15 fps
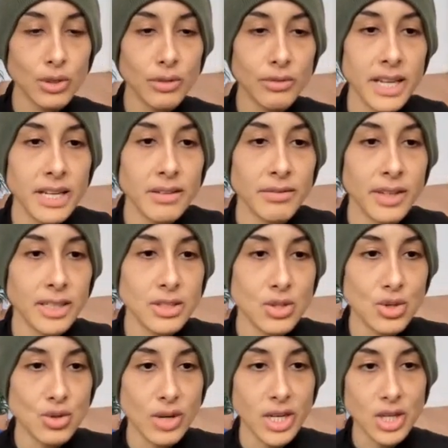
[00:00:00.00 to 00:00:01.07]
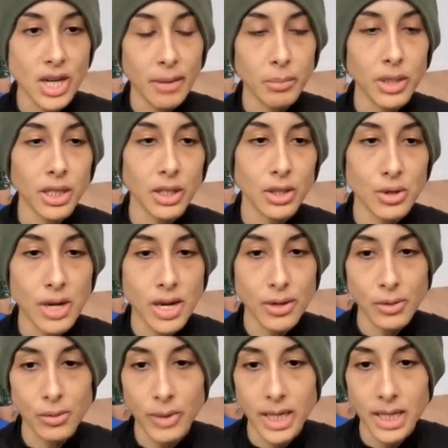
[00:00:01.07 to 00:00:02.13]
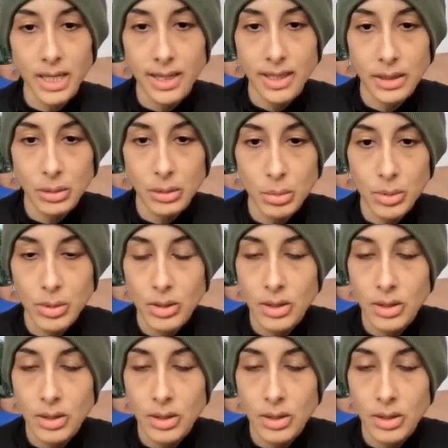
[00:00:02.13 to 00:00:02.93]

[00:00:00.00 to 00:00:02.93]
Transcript: you'll find a fun stretch happening in your outer right hip.